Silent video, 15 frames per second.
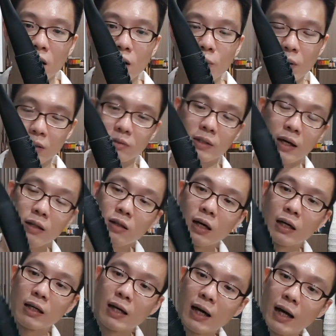Well, then
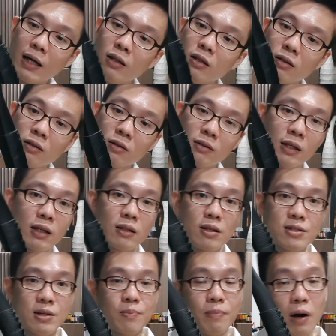I can't take
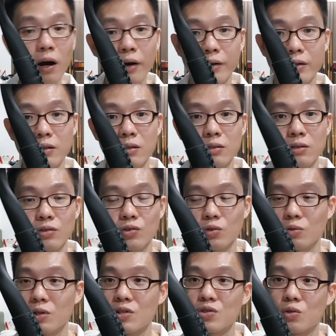this apart,
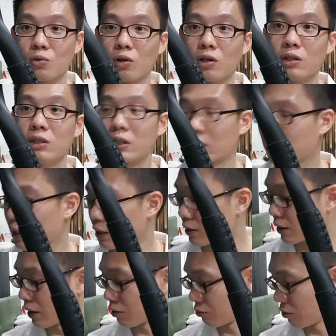so it's no longer take
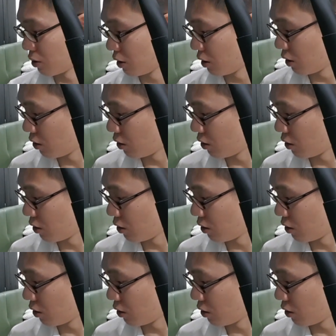down.